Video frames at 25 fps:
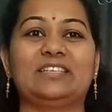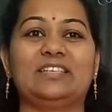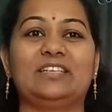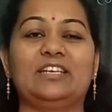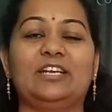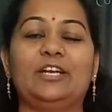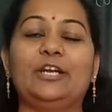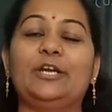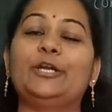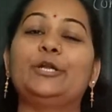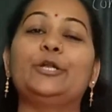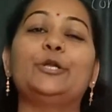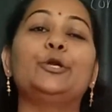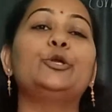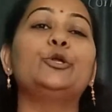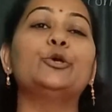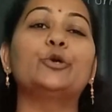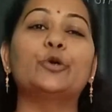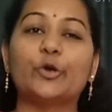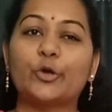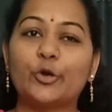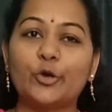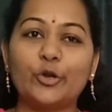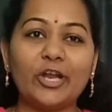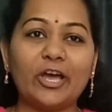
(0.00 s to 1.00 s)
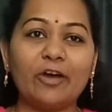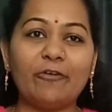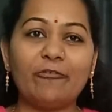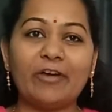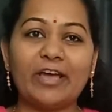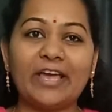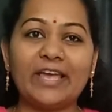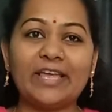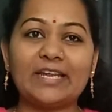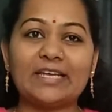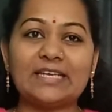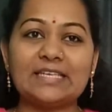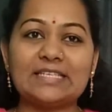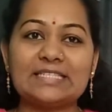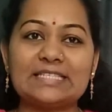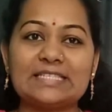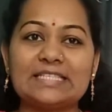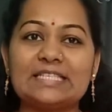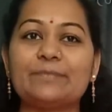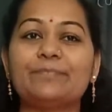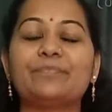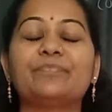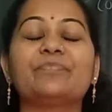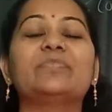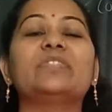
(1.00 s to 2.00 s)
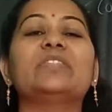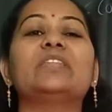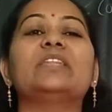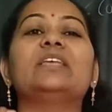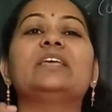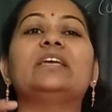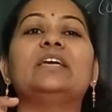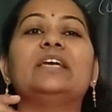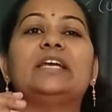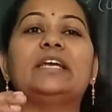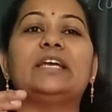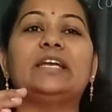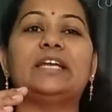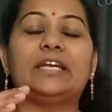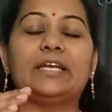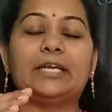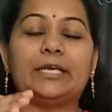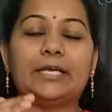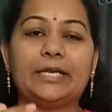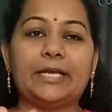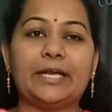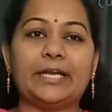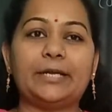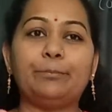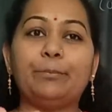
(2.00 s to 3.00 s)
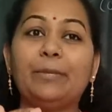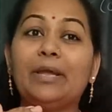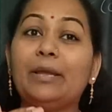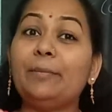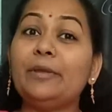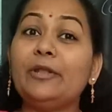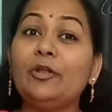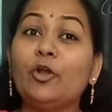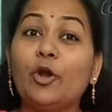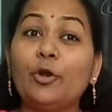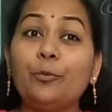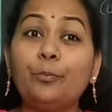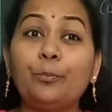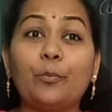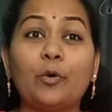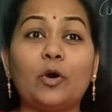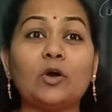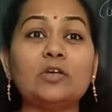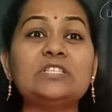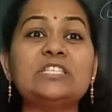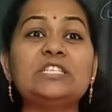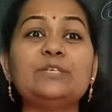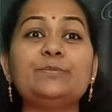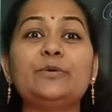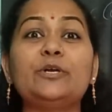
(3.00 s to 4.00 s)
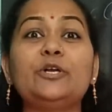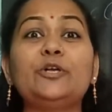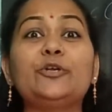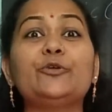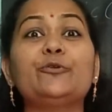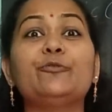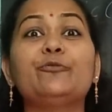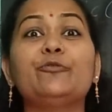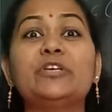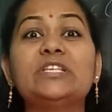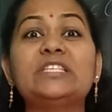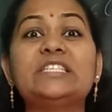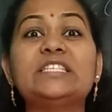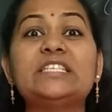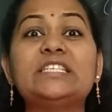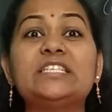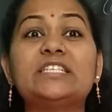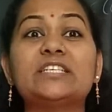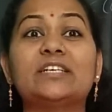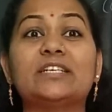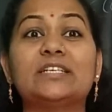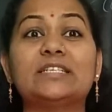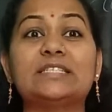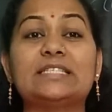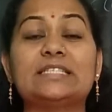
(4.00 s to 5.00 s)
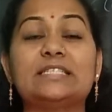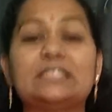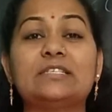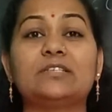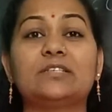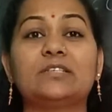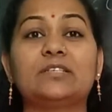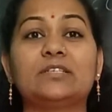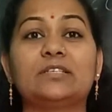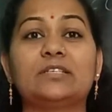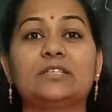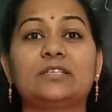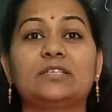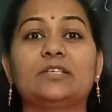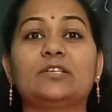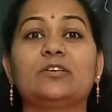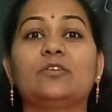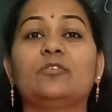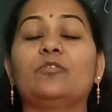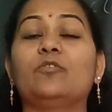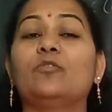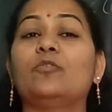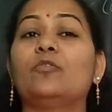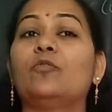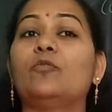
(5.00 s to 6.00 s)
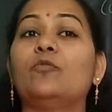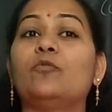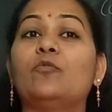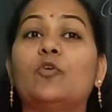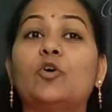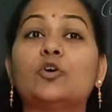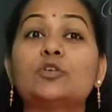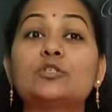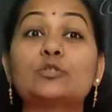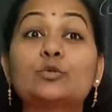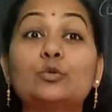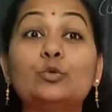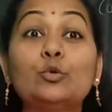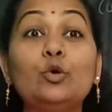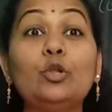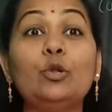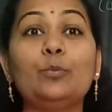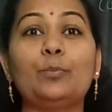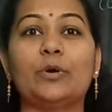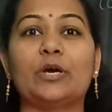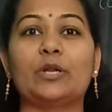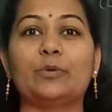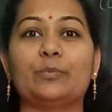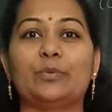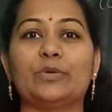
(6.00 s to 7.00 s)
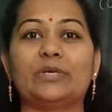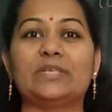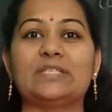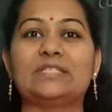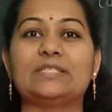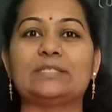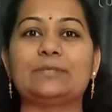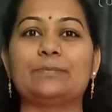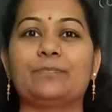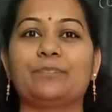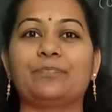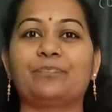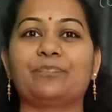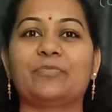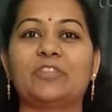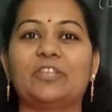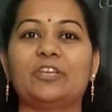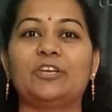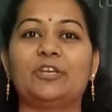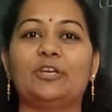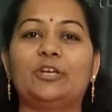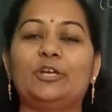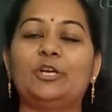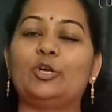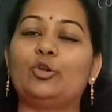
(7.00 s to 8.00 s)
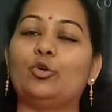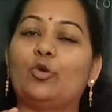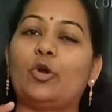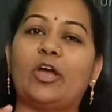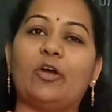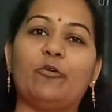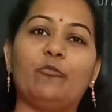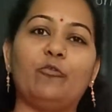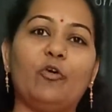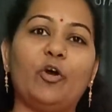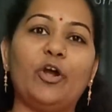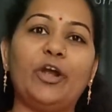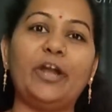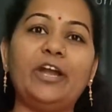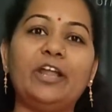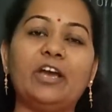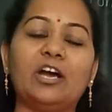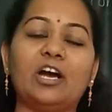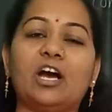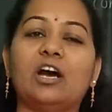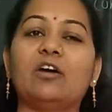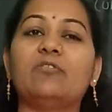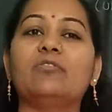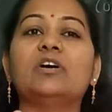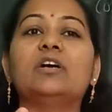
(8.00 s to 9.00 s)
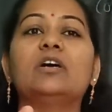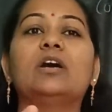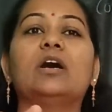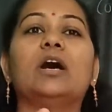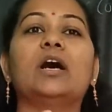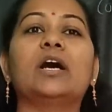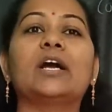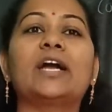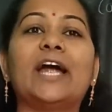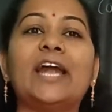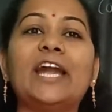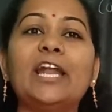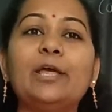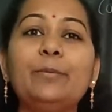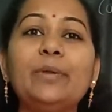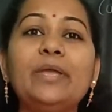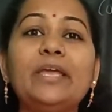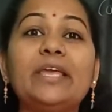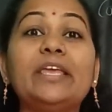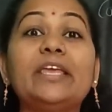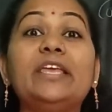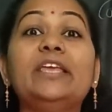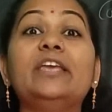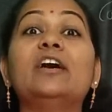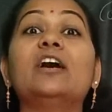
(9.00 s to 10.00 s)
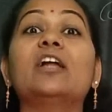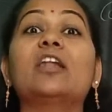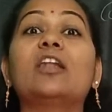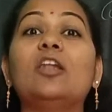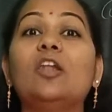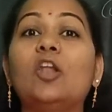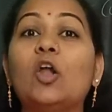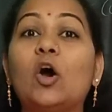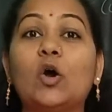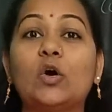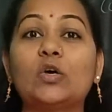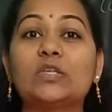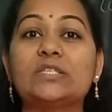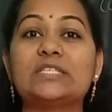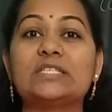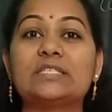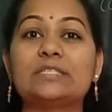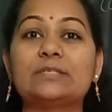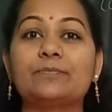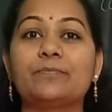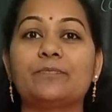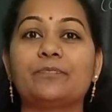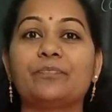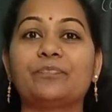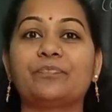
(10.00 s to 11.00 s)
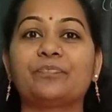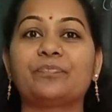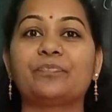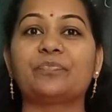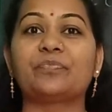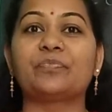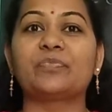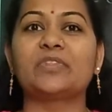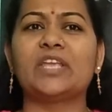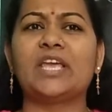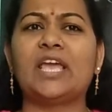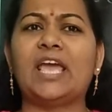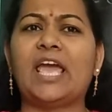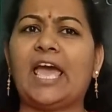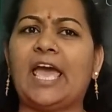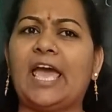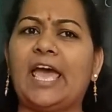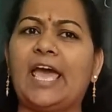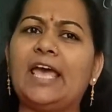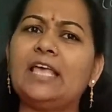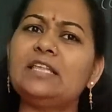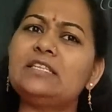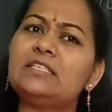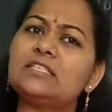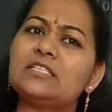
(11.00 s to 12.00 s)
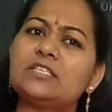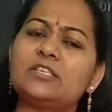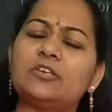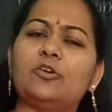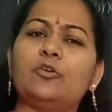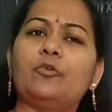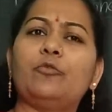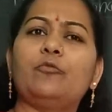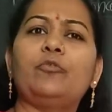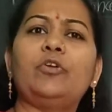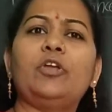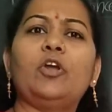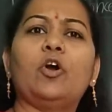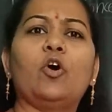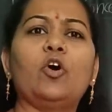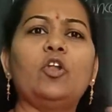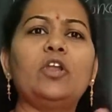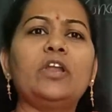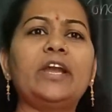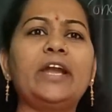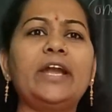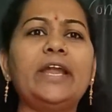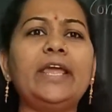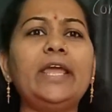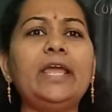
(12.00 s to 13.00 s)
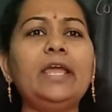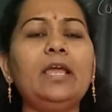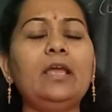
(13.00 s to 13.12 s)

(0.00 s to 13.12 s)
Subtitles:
Due to coronavirus, it may be not possible to visit us for school purpose to avoid our academic year loss, as we already